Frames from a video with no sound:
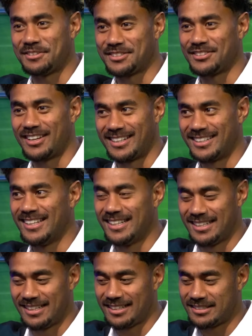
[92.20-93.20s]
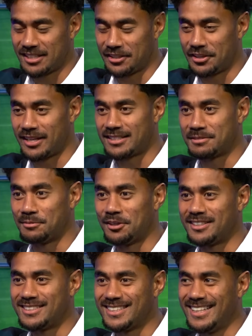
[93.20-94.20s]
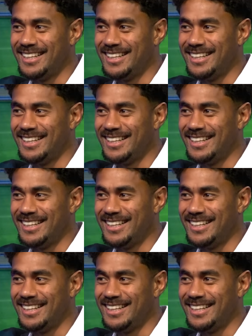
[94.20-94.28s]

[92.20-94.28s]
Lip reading: like, just had to go get some lollies.